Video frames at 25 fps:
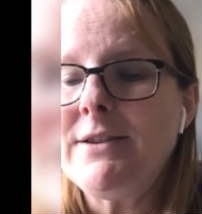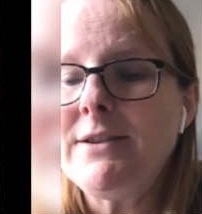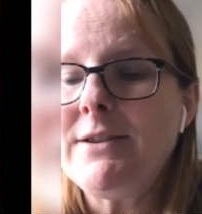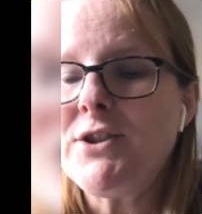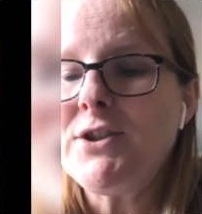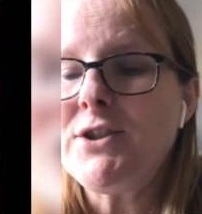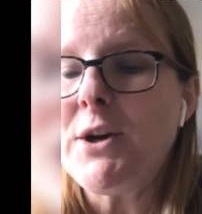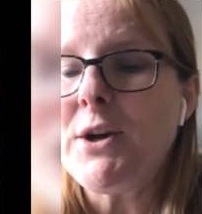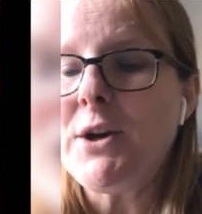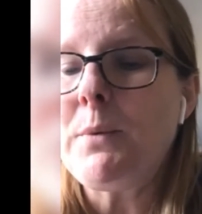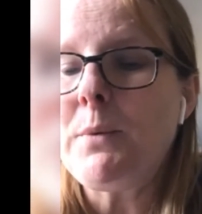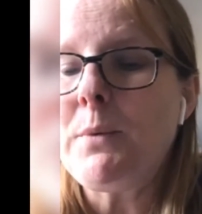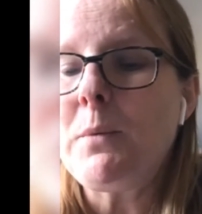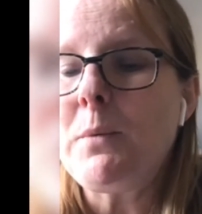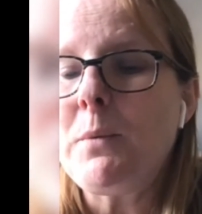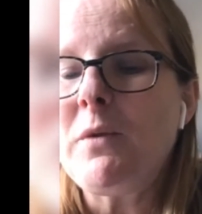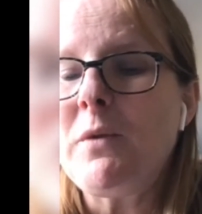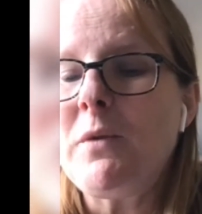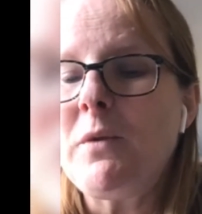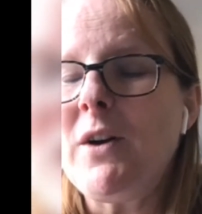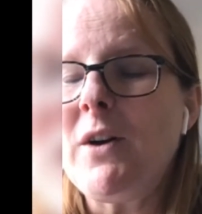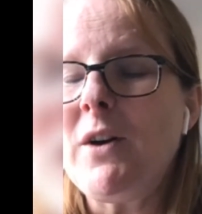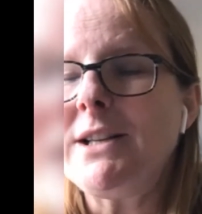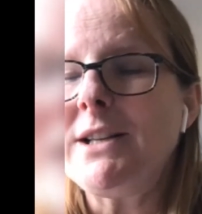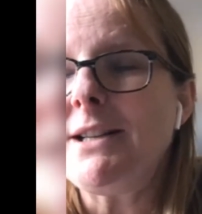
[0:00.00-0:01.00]
So we
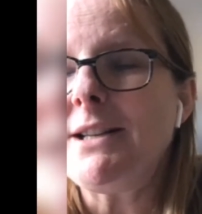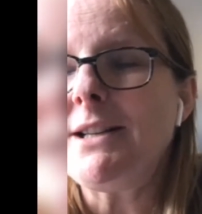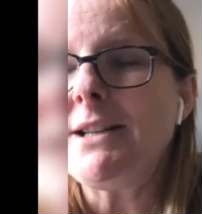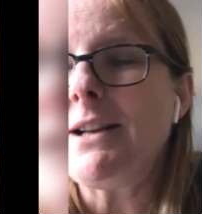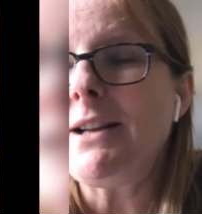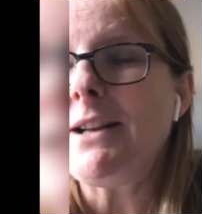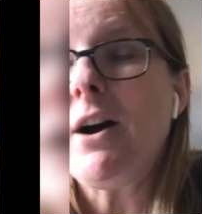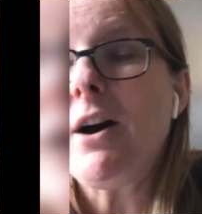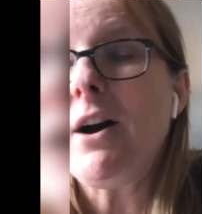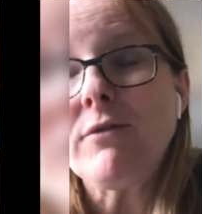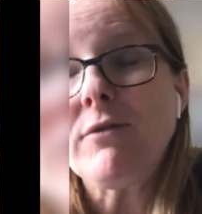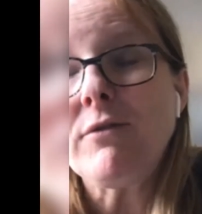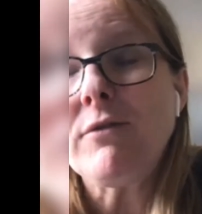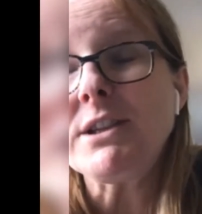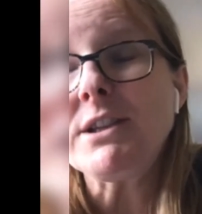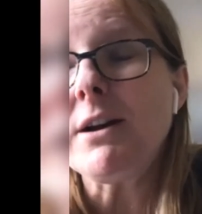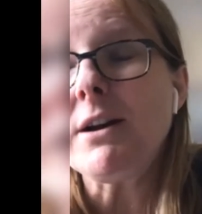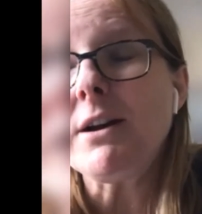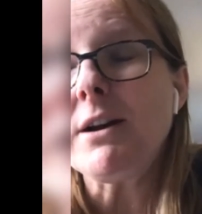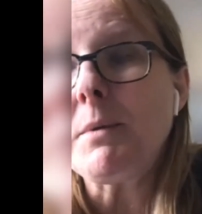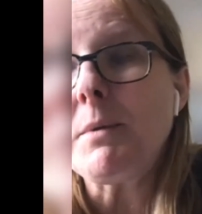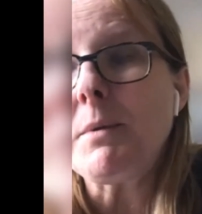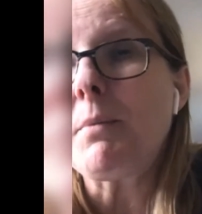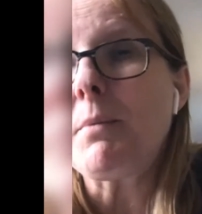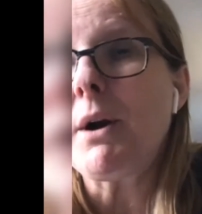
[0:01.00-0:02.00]
were finding that our
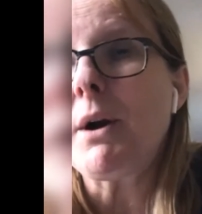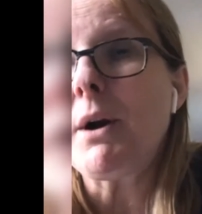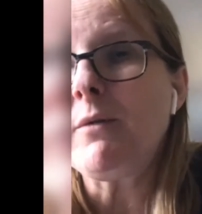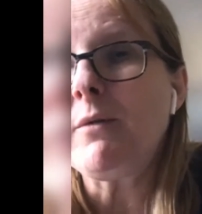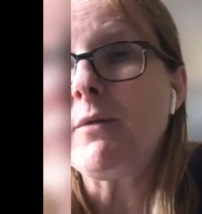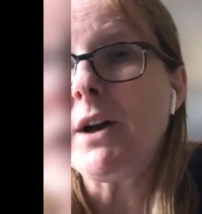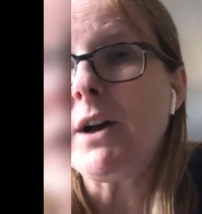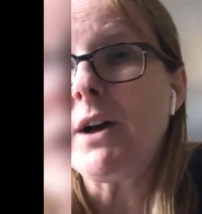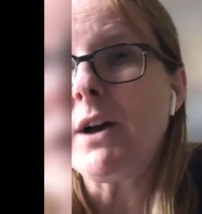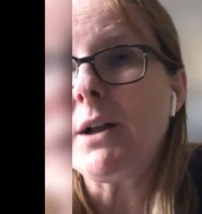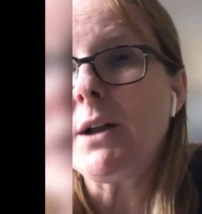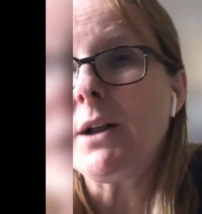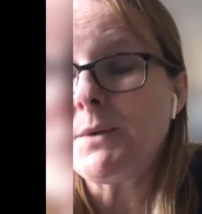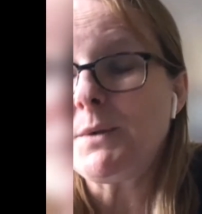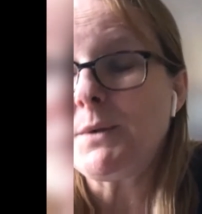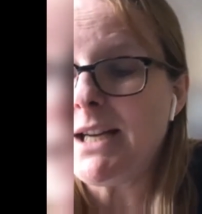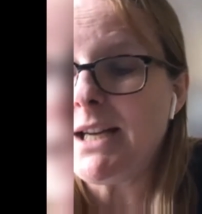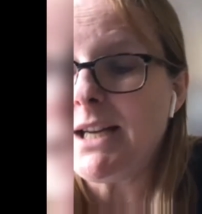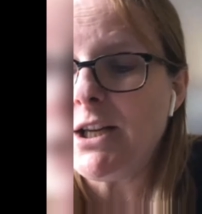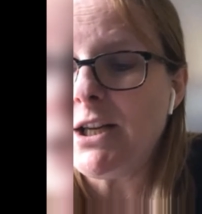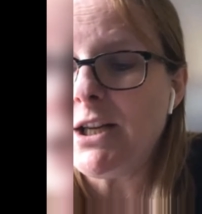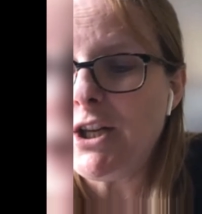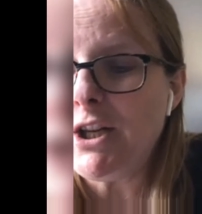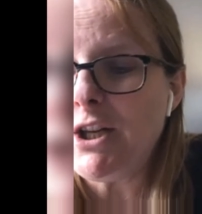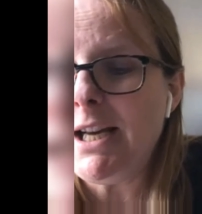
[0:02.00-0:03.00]
retirement profile was
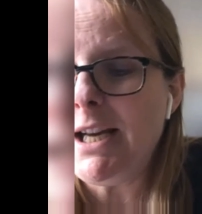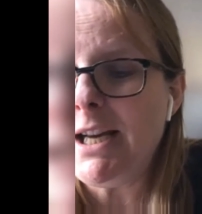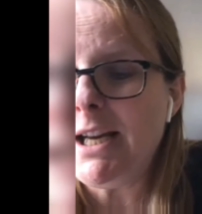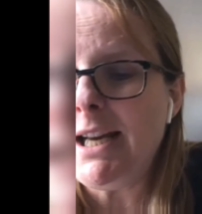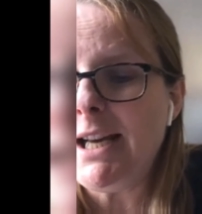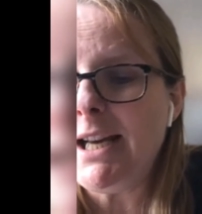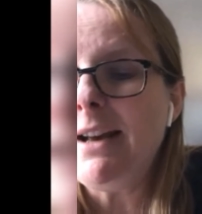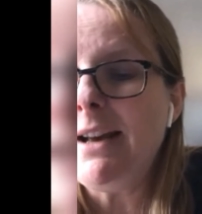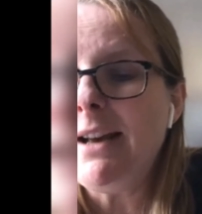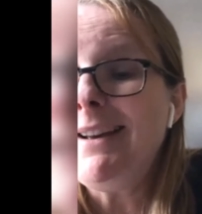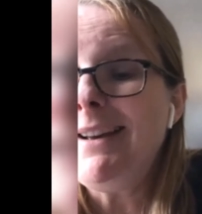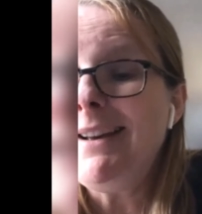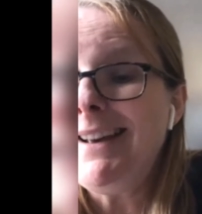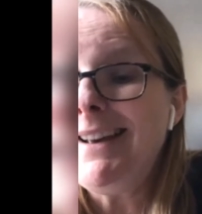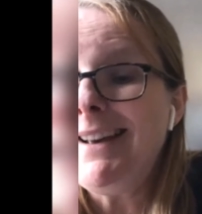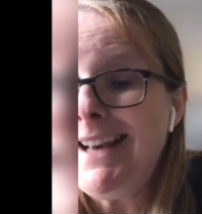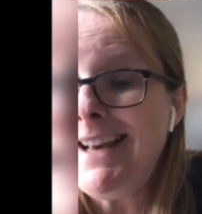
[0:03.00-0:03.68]
actually